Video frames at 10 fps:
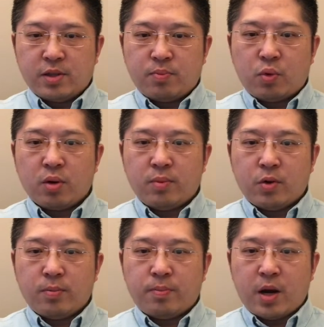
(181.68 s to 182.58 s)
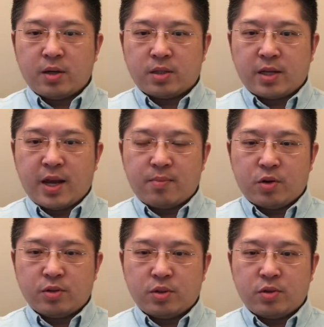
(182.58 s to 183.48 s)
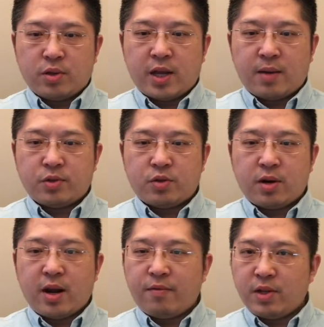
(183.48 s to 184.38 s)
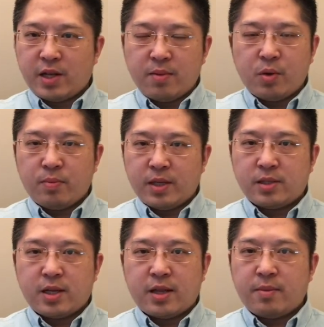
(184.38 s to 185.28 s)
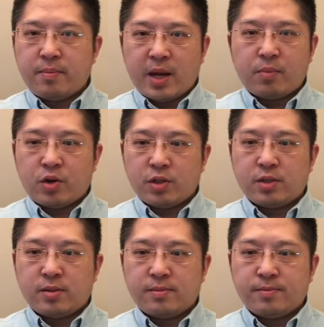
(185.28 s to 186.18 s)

portable box cameras to capture everyday moments and memories.